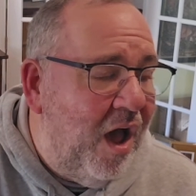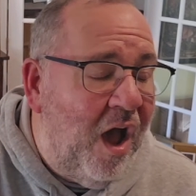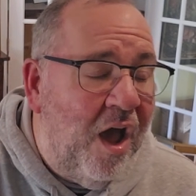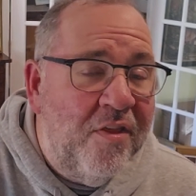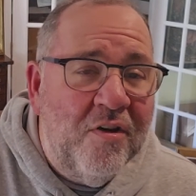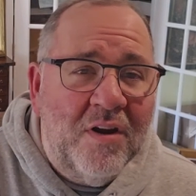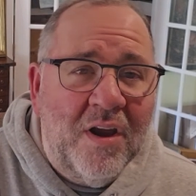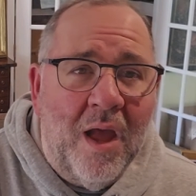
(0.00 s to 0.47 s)

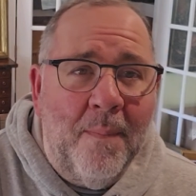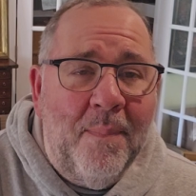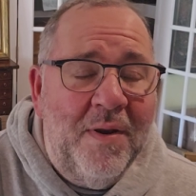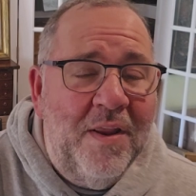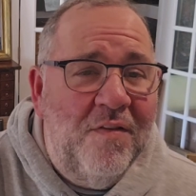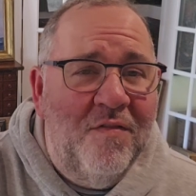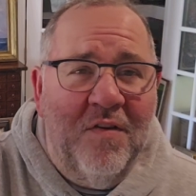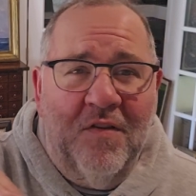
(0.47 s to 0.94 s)
Other
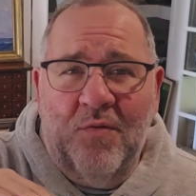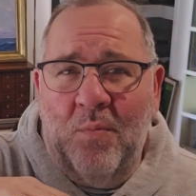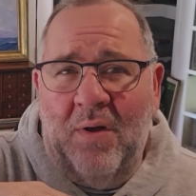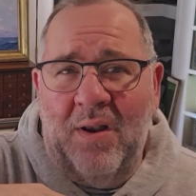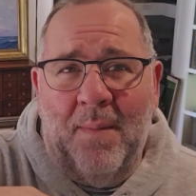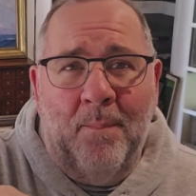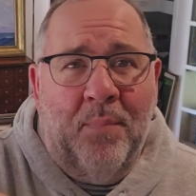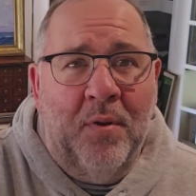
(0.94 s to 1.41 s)
companies just
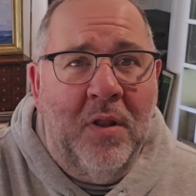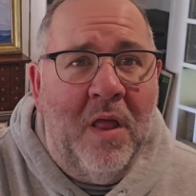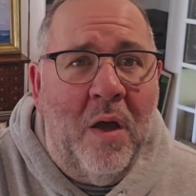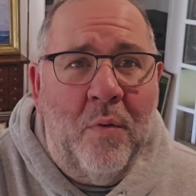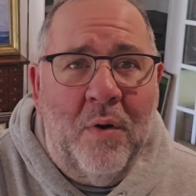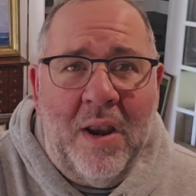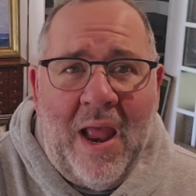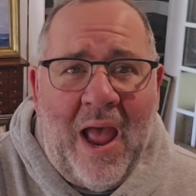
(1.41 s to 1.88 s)
want to
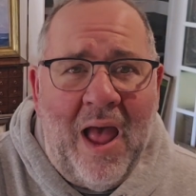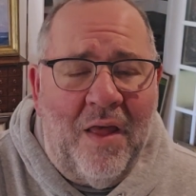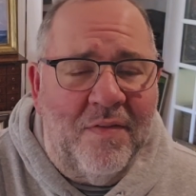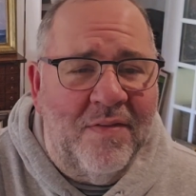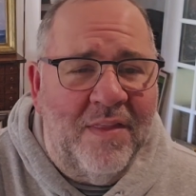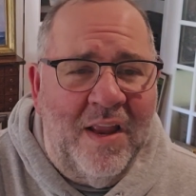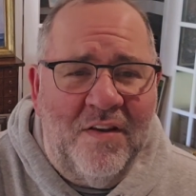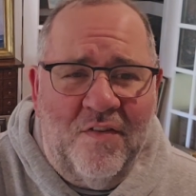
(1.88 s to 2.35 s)
blow it
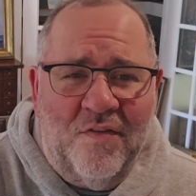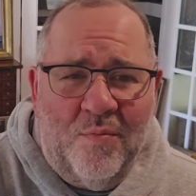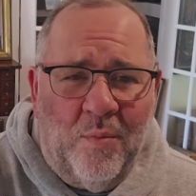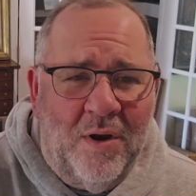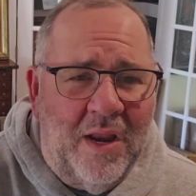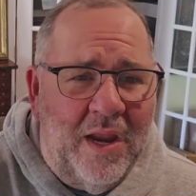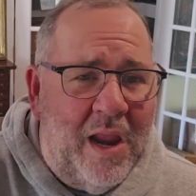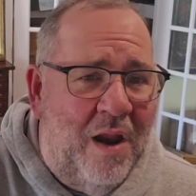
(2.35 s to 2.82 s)
out. They just
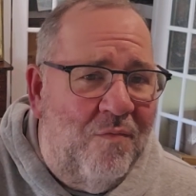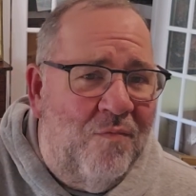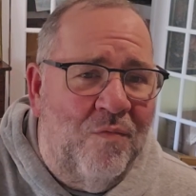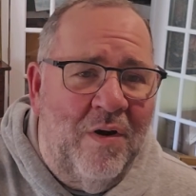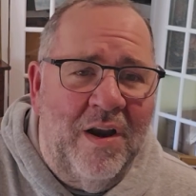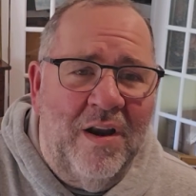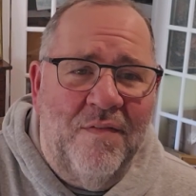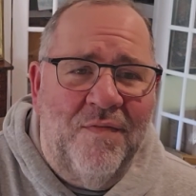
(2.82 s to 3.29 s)
want to
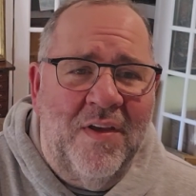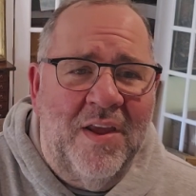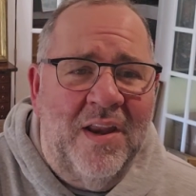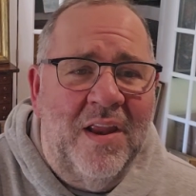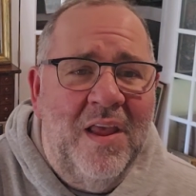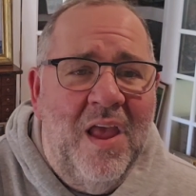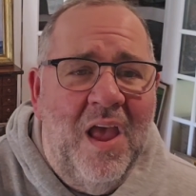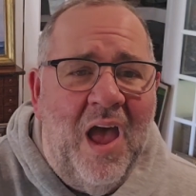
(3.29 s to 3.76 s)
get rid of
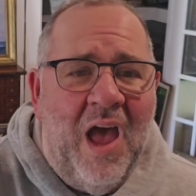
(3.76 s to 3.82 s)
it.